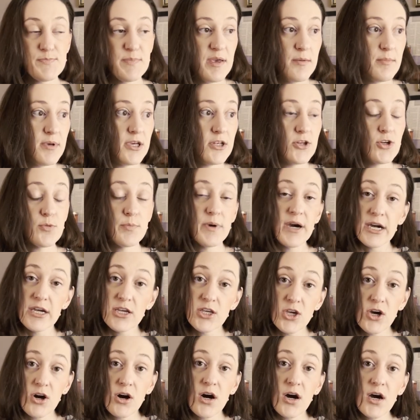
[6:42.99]
maybe in your
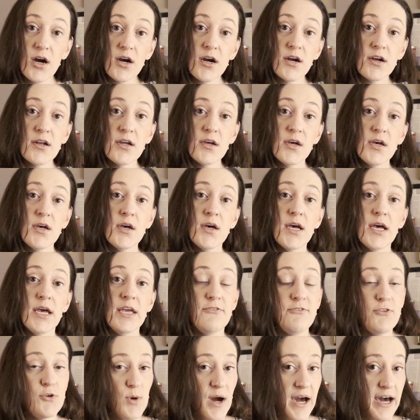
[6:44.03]
backyard.
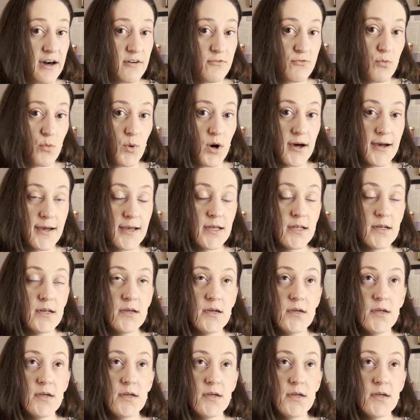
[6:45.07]
If you have one,